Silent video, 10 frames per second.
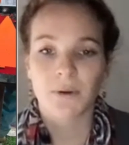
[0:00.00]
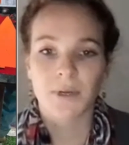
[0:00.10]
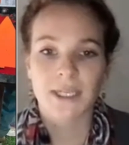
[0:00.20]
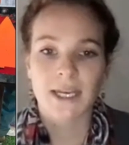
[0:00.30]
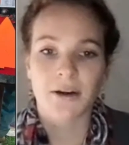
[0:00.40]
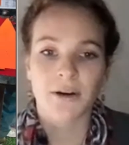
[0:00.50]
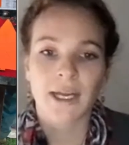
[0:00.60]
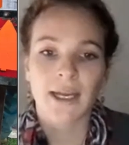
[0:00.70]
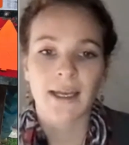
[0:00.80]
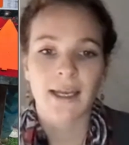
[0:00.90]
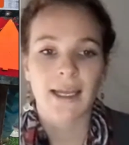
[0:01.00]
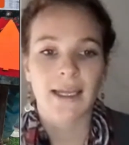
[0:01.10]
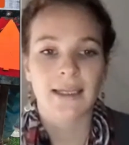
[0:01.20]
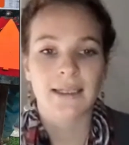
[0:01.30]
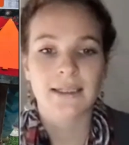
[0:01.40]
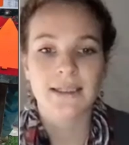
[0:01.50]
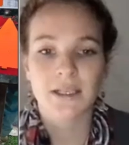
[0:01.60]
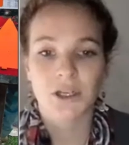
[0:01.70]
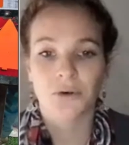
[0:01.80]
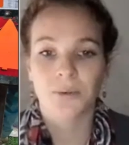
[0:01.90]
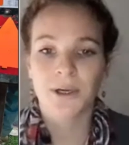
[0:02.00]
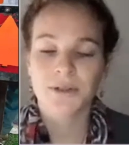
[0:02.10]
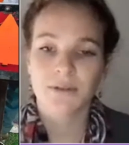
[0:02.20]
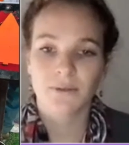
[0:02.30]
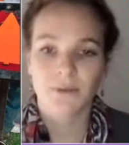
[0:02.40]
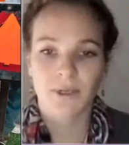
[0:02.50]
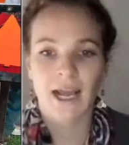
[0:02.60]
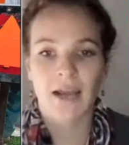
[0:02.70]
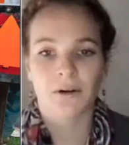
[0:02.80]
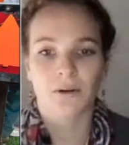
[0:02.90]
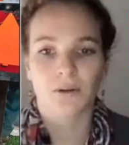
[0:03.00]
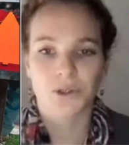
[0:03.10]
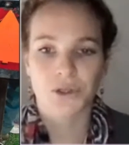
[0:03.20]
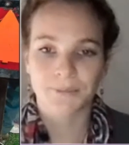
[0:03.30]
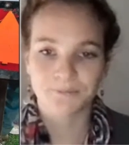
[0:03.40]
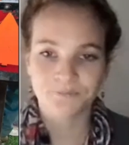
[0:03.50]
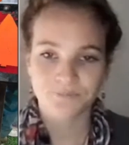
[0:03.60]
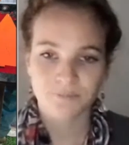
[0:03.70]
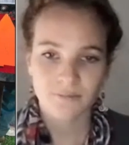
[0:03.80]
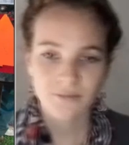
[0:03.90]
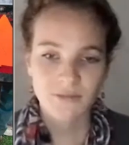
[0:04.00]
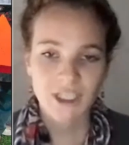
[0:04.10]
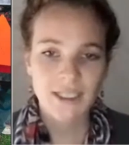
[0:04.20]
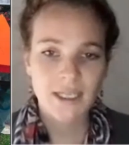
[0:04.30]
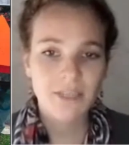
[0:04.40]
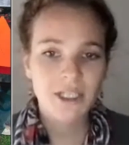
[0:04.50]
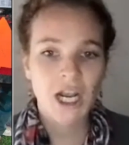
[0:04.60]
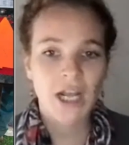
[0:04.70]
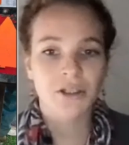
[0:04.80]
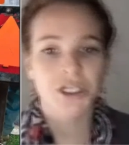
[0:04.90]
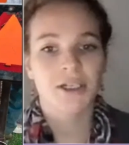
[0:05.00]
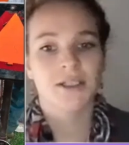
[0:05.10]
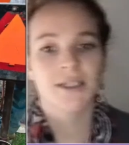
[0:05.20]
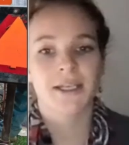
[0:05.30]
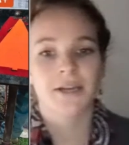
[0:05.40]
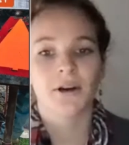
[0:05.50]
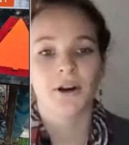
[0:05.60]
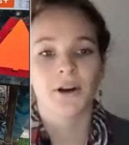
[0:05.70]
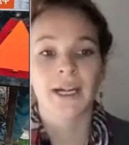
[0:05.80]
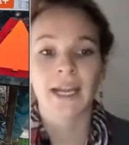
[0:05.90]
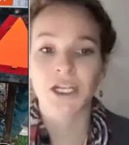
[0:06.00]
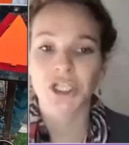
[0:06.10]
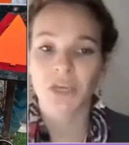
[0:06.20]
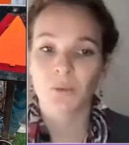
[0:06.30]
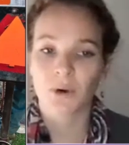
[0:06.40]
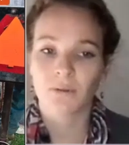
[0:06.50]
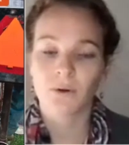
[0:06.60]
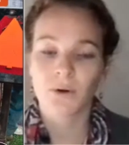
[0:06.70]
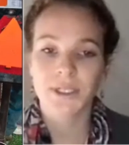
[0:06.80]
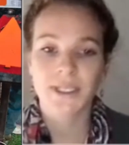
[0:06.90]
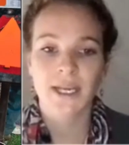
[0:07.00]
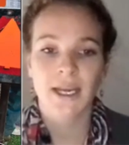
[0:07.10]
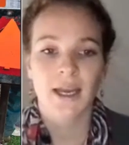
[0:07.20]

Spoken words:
focus area is careers in food and agriculture. Some of the challenges here are an aging workforce